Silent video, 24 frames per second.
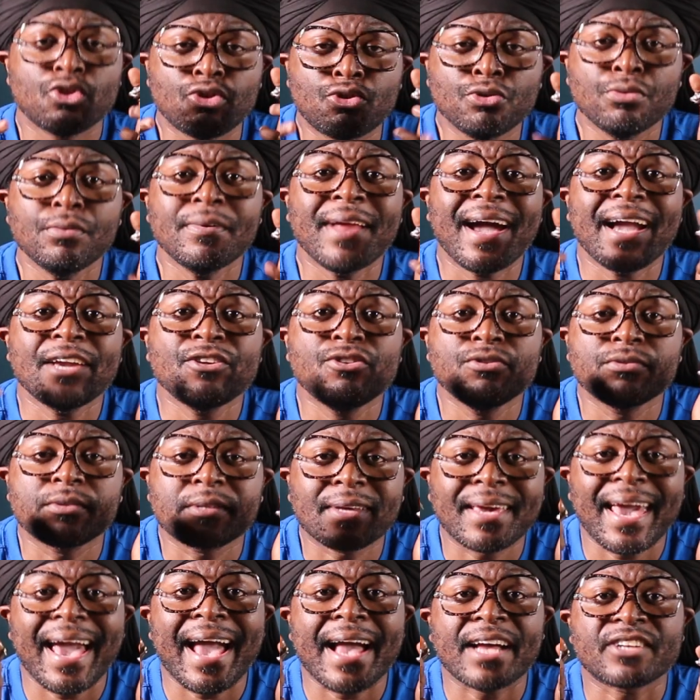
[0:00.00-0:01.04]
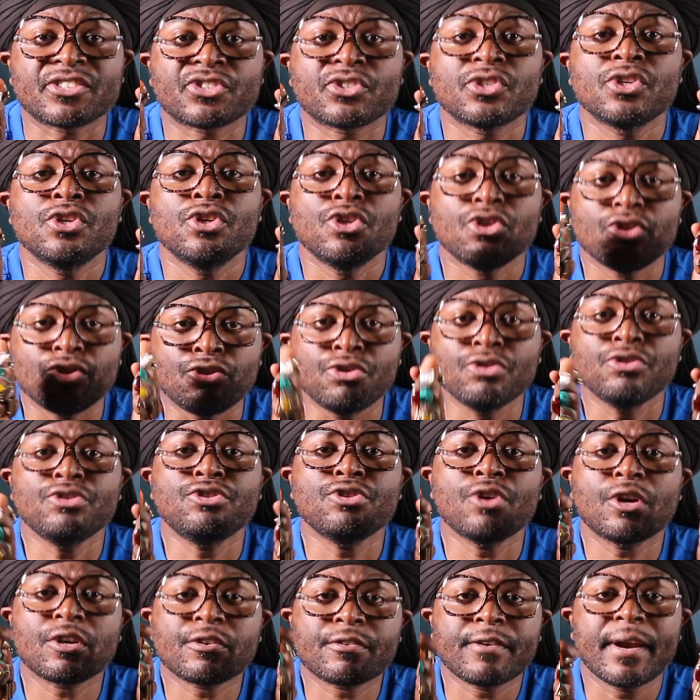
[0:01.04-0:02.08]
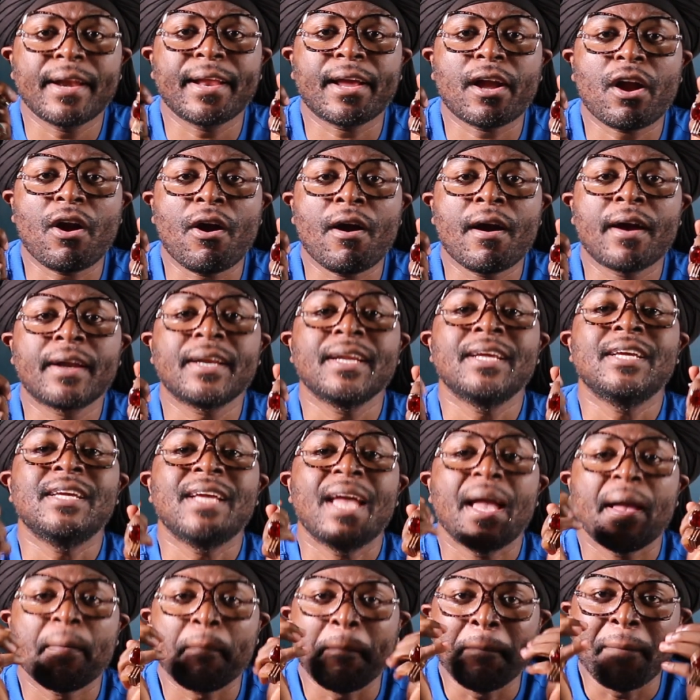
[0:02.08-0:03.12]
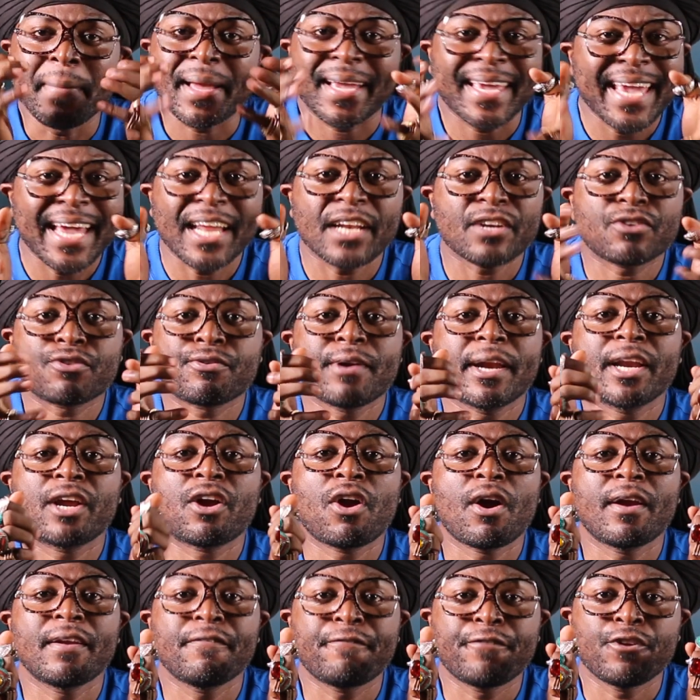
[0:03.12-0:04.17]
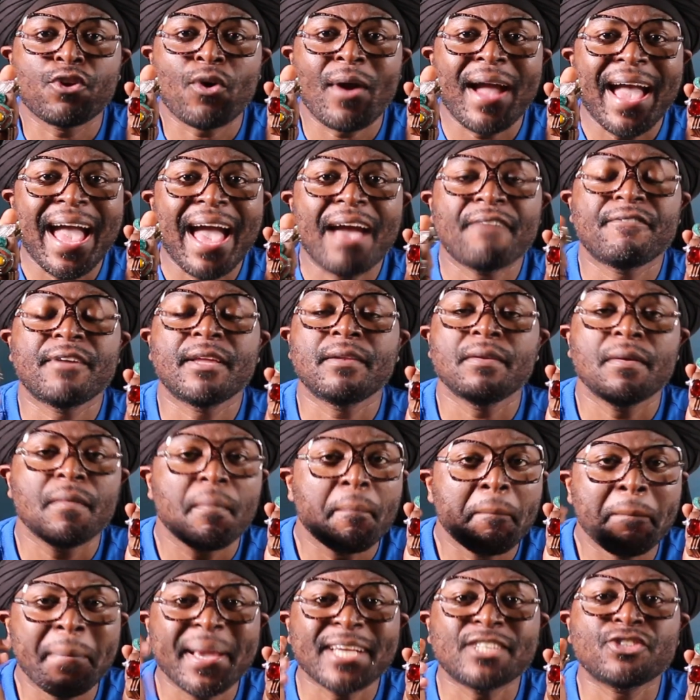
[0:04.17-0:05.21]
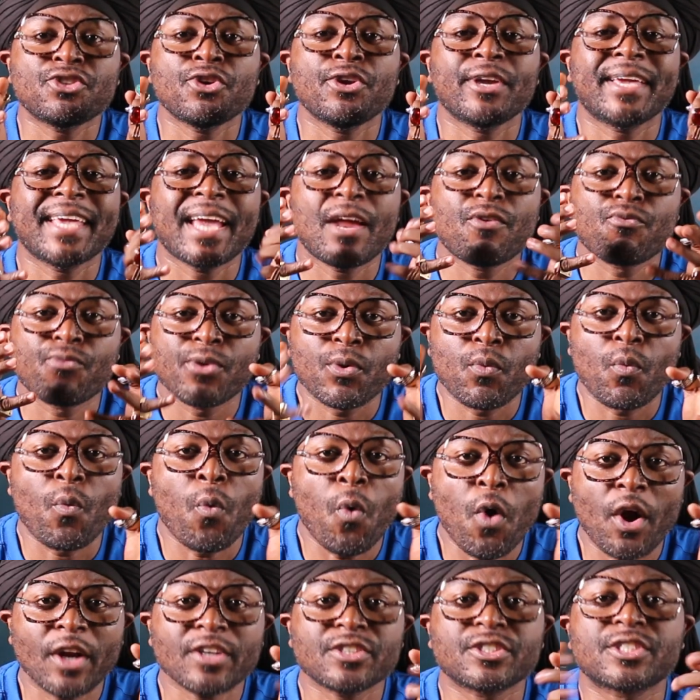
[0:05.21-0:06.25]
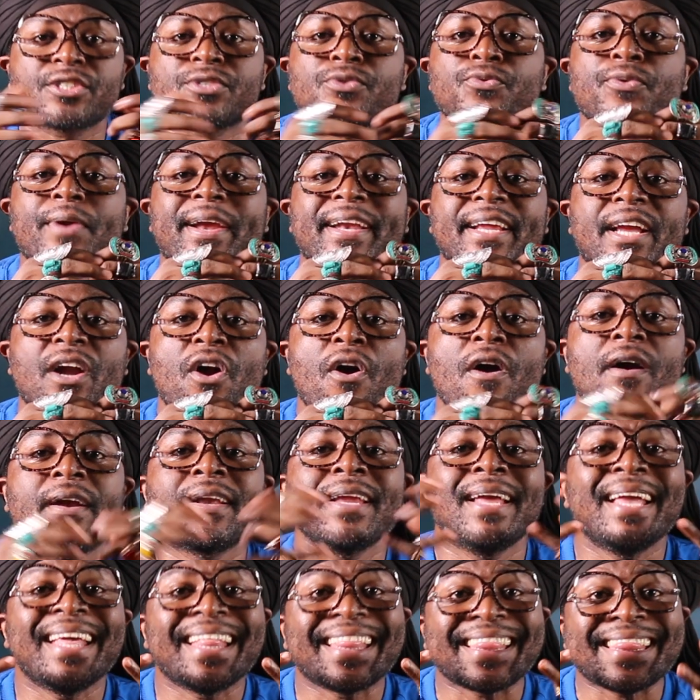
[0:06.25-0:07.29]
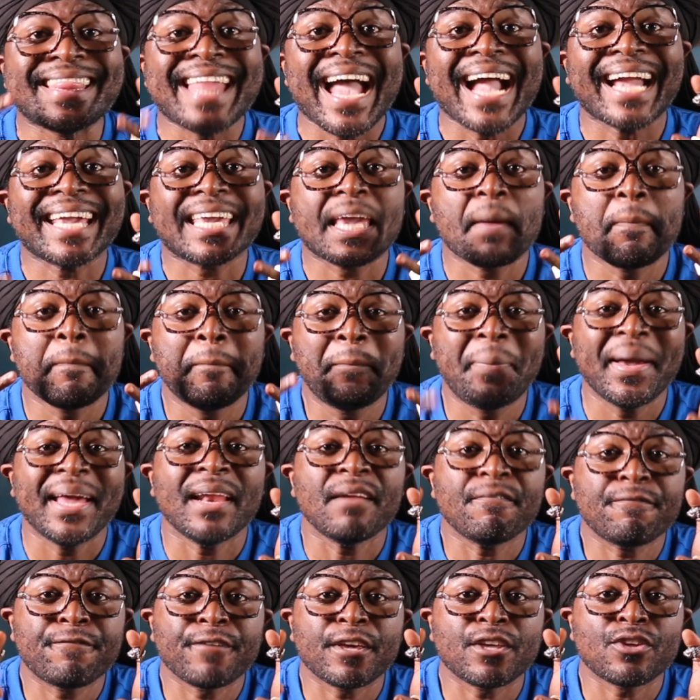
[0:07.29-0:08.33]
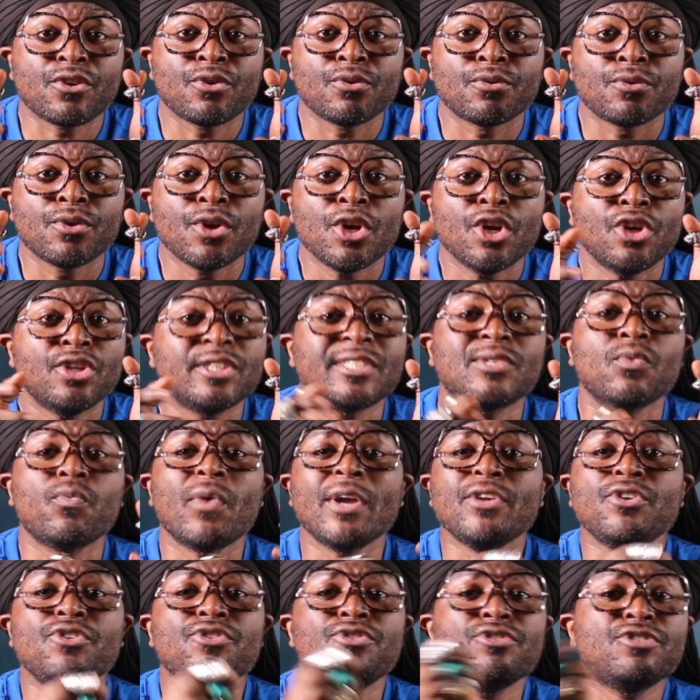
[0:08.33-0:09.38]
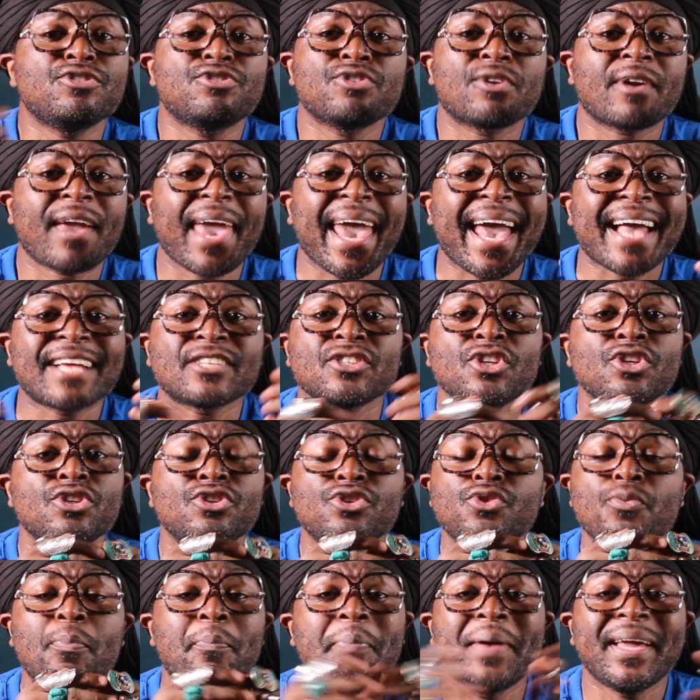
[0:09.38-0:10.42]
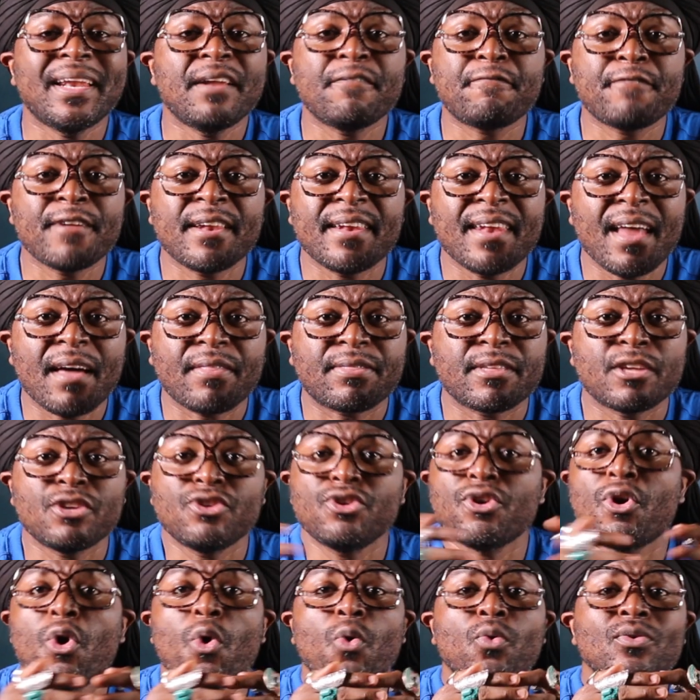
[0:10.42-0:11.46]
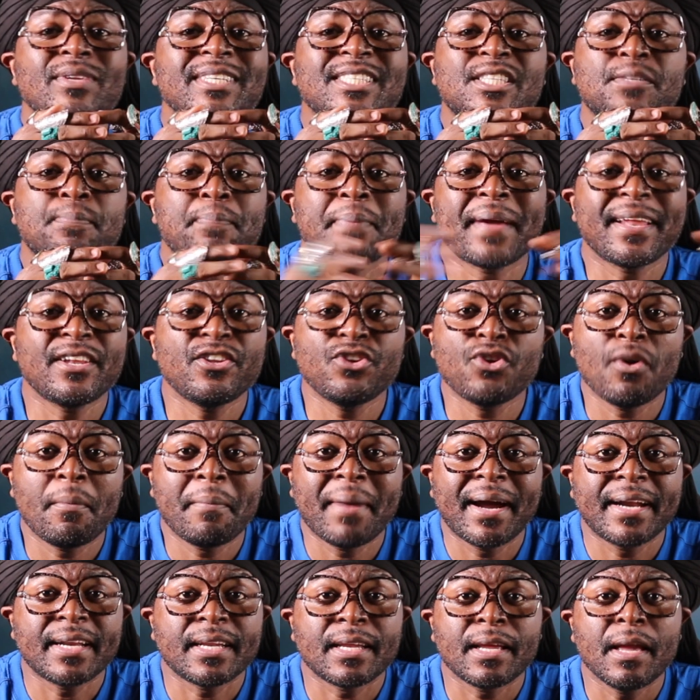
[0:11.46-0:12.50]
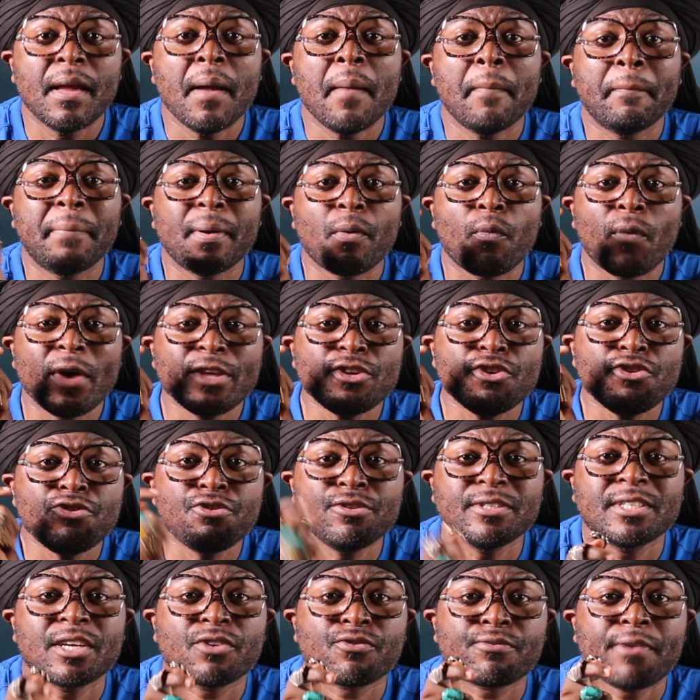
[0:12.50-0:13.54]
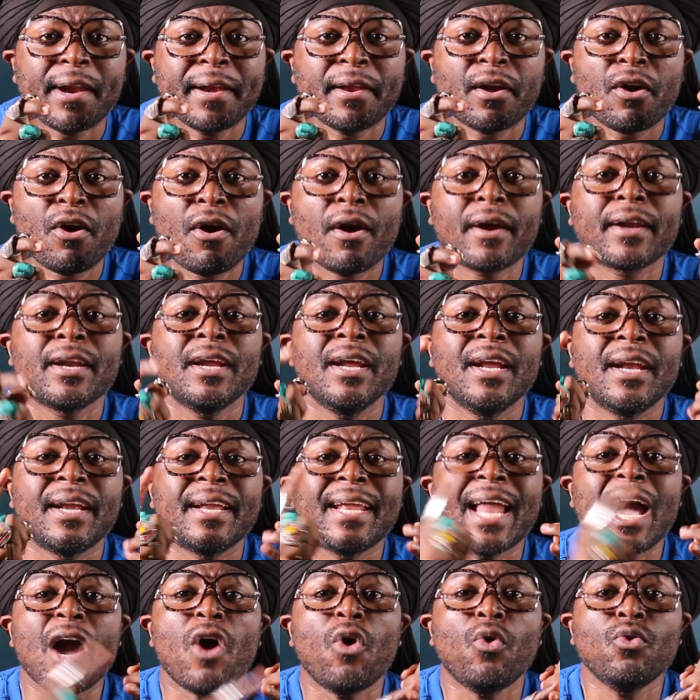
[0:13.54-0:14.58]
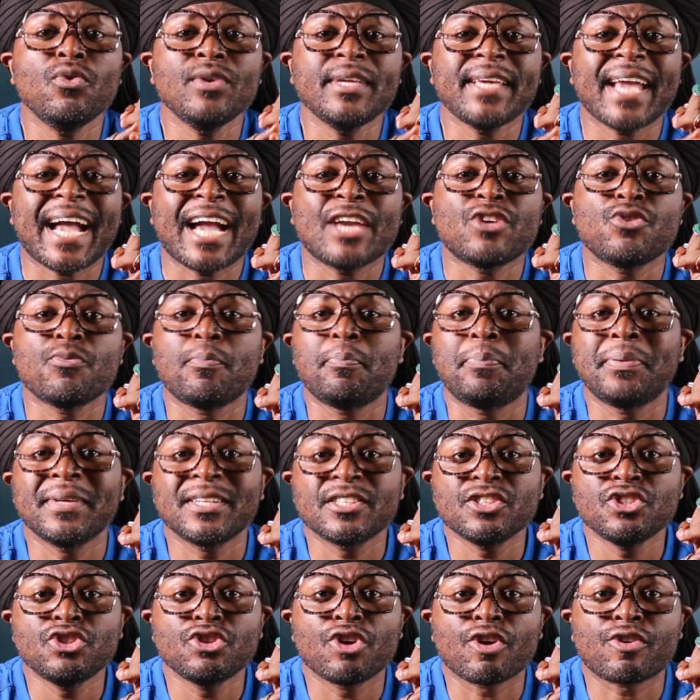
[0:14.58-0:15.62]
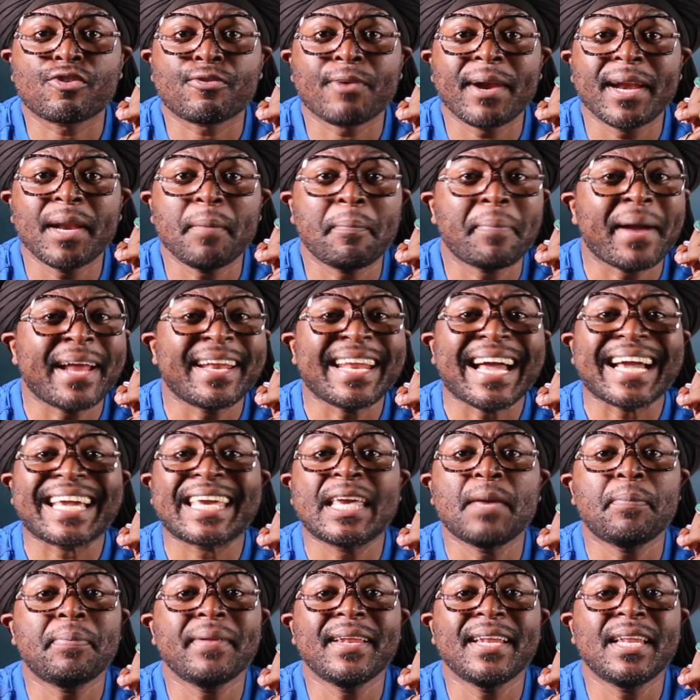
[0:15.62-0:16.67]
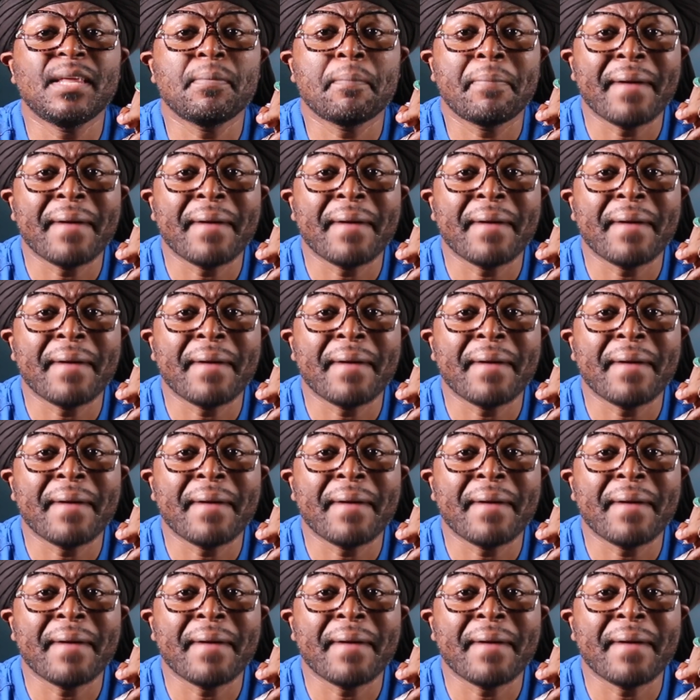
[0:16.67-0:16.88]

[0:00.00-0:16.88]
Do not use cash. Use your credit card. Get a credit card if you don't have it. Make sure you get a rewards credit card that can benefit you. You see, when you use your cash, you benefit nothing. You're only spending your money. But when you use a credit card, not only are you building your credit by not keeping any